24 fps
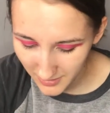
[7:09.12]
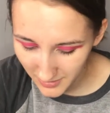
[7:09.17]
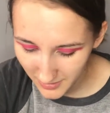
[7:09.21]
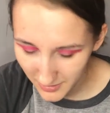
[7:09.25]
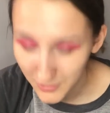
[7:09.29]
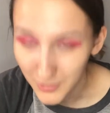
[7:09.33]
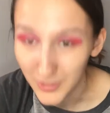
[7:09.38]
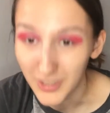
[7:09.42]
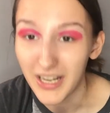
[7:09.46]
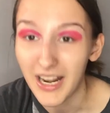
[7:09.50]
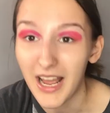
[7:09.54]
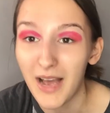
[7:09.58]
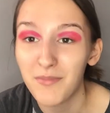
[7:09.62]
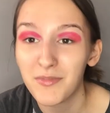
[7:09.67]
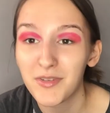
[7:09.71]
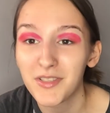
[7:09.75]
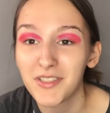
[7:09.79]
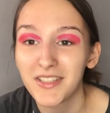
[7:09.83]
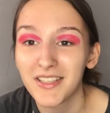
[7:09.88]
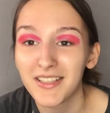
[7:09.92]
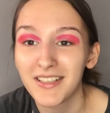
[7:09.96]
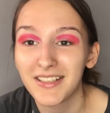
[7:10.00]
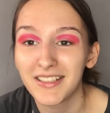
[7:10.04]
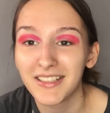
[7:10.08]
Sorry, I'm just
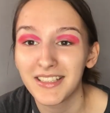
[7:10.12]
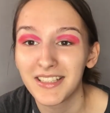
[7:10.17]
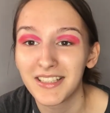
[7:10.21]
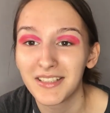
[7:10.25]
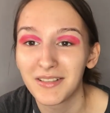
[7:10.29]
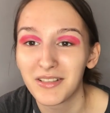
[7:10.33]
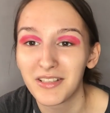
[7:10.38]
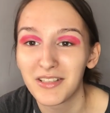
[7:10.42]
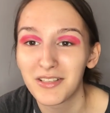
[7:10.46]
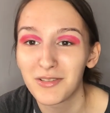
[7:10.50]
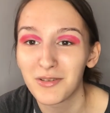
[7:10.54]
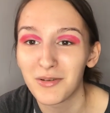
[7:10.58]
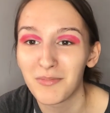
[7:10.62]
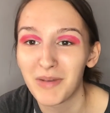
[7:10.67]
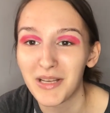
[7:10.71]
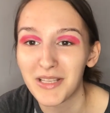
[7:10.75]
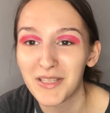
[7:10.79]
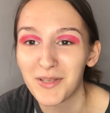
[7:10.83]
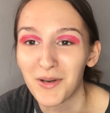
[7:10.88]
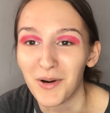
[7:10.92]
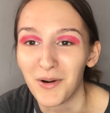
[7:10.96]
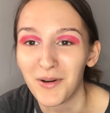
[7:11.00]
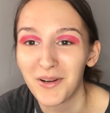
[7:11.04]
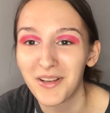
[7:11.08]
like cleaning this on my
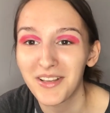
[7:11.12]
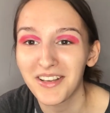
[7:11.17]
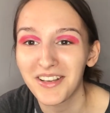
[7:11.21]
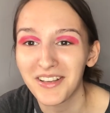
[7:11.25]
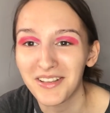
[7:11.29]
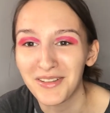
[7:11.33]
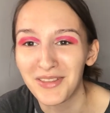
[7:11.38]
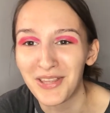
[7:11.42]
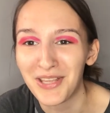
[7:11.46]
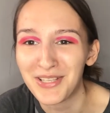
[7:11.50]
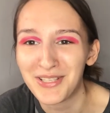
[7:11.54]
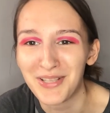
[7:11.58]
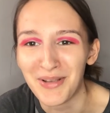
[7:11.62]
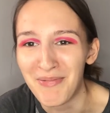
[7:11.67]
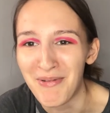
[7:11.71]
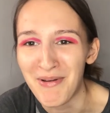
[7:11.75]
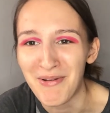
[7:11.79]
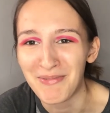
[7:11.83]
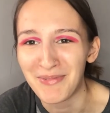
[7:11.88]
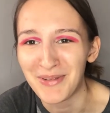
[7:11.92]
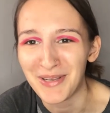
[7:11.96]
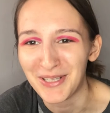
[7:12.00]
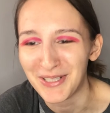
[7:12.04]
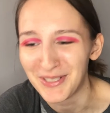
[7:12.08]
sock. That's a
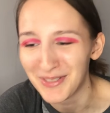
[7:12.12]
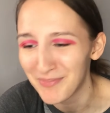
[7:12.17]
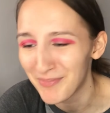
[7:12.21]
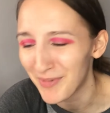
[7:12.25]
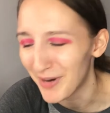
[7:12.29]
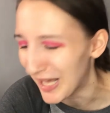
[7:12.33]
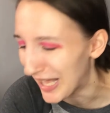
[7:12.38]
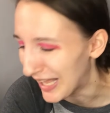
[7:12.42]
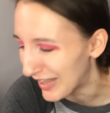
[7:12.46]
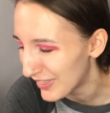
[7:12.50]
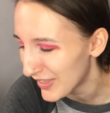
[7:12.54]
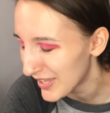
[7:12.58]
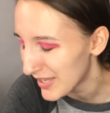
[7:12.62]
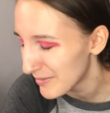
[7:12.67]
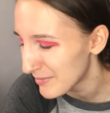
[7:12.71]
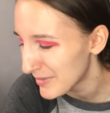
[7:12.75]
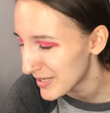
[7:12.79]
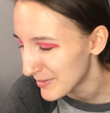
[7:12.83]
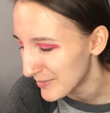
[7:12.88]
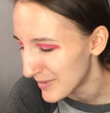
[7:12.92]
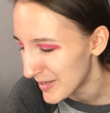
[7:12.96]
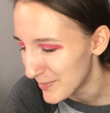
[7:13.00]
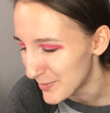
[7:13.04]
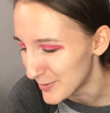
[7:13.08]
bit weird, but I think
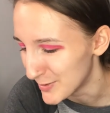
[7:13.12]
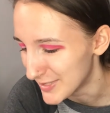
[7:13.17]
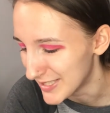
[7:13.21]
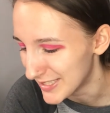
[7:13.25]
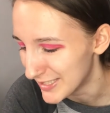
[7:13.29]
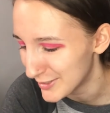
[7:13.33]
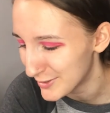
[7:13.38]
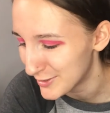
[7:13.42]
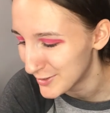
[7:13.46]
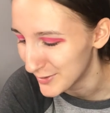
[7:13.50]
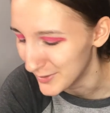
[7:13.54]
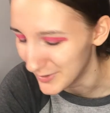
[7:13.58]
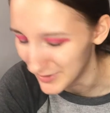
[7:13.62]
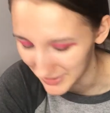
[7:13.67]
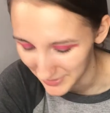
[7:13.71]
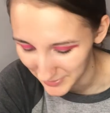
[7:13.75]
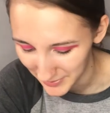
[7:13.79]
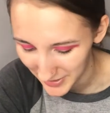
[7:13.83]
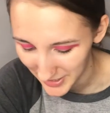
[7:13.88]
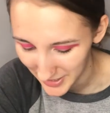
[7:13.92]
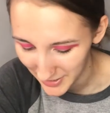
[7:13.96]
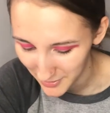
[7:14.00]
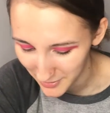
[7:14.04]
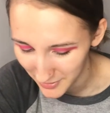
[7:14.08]
Mia Maples did it too. I'm
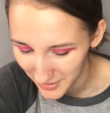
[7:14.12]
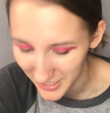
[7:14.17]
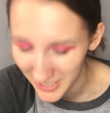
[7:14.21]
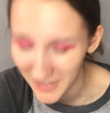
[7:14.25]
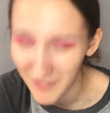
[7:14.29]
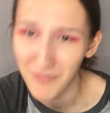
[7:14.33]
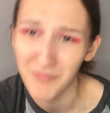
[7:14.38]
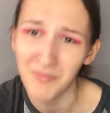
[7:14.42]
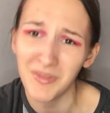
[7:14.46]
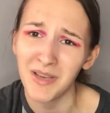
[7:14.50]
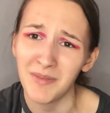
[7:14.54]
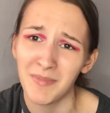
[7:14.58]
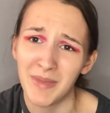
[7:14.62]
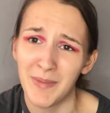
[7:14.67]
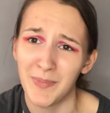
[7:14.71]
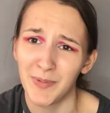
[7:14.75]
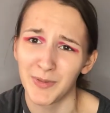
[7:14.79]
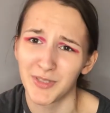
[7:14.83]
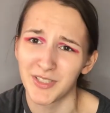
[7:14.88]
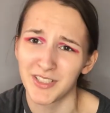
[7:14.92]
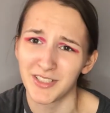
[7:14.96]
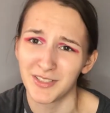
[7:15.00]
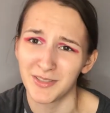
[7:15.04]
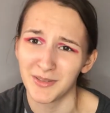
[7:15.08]
like, okay, if Mia
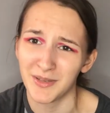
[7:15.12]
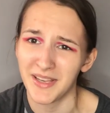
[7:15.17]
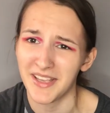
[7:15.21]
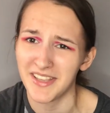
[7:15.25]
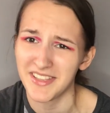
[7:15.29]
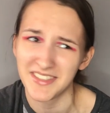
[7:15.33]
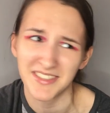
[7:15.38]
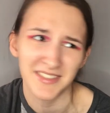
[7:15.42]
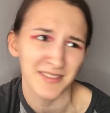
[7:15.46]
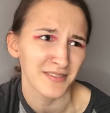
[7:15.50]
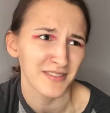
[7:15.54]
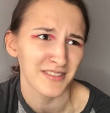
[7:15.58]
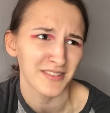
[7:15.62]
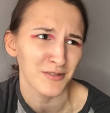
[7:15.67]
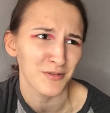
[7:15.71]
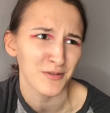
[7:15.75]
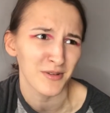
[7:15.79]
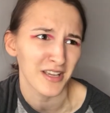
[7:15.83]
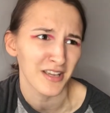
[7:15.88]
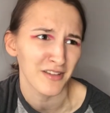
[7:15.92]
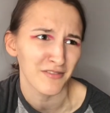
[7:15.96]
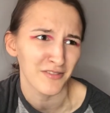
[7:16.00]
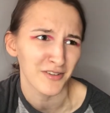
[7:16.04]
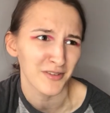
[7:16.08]
Maples can do it, it's
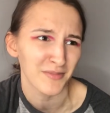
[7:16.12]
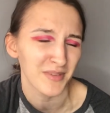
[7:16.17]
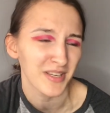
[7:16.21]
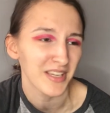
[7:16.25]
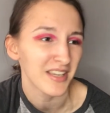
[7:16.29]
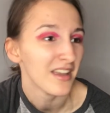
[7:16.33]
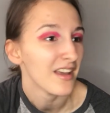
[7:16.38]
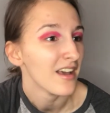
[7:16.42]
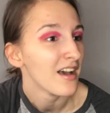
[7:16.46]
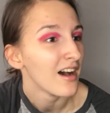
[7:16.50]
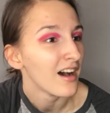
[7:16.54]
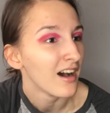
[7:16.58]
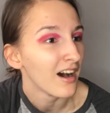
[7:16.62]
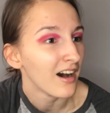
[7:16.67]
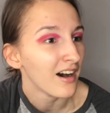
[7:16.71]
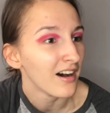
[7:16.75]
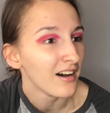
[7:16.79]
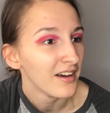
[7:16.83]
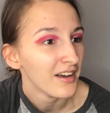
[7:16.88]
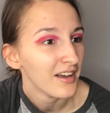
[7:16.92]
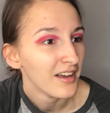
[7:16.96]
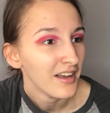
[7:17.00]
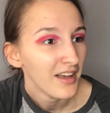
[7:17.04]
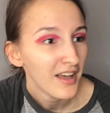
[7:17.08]
okay for me. Huh?
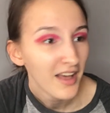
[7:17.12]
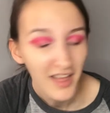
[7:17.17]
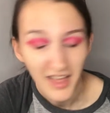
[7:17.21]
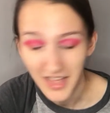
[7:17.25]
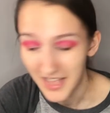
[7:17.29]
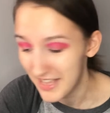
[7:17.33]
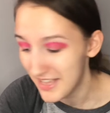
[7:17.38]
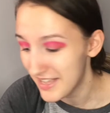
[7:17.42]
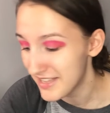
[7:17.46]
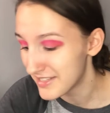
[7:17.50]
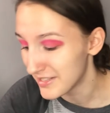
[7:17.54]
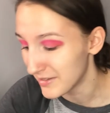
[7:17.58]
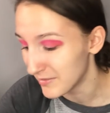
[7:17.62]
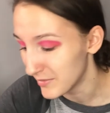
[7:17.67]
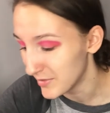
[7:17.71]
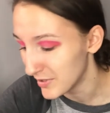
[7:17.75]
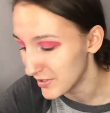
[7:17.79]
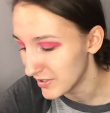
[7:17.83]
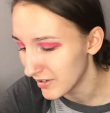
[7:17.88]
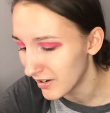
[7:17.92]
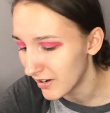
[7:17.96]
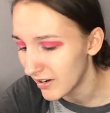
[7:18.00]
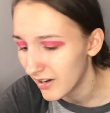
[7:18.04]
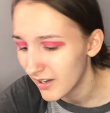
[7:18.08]
It is a
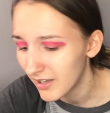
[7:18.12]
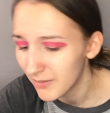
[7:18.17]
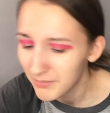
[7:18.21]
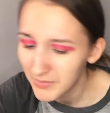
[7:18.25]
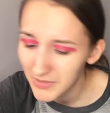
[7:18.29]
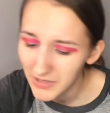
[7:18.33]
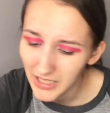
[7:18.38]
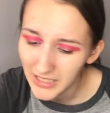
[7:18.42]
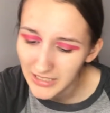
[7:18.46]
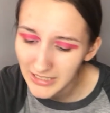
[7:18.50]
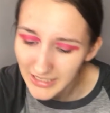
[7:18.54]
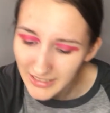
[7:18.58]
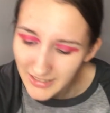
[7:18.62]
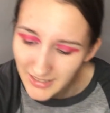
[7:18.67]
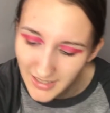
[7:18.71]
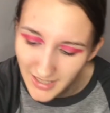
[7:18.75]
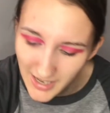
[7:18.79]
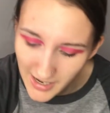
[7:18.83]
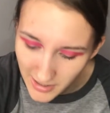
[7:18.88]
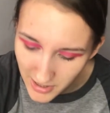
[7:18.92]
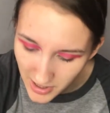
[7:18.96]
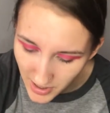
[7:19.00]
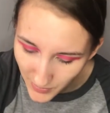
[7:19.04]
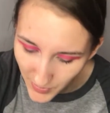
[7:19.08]
mood. Oh, I need to
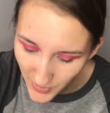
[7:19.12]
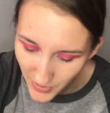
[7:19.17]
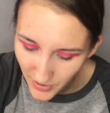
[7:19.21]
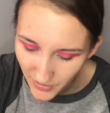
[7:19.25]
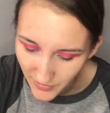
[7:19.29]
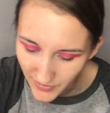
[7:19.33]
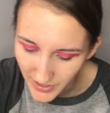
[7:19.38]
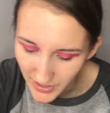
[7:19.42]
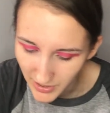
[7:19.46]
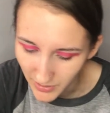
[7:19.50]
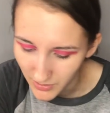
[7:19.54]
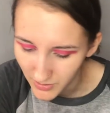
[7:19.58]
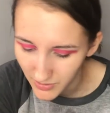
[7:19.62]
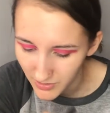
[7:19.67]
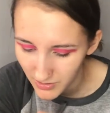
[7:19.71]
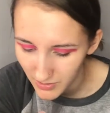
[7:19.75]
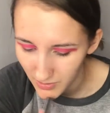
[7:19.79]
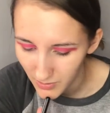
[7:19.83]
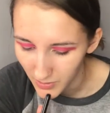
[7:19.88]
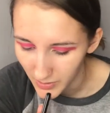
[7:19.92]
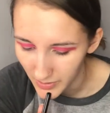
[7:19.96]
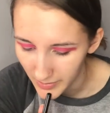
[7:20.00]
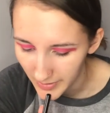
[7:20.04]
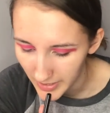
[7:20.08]
catch up with her videos
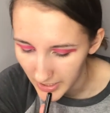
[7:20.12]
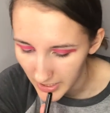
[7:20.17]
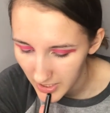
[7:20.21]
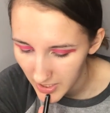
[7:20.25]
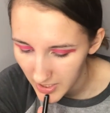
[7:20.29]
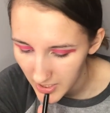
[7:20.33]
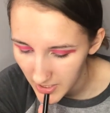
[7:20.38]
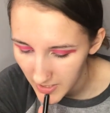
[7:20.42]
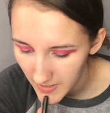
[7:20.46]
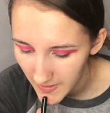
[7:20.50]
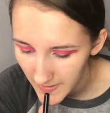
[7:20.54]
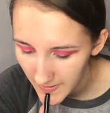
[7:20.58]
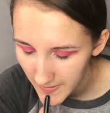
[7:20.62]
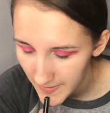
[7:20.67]
so much.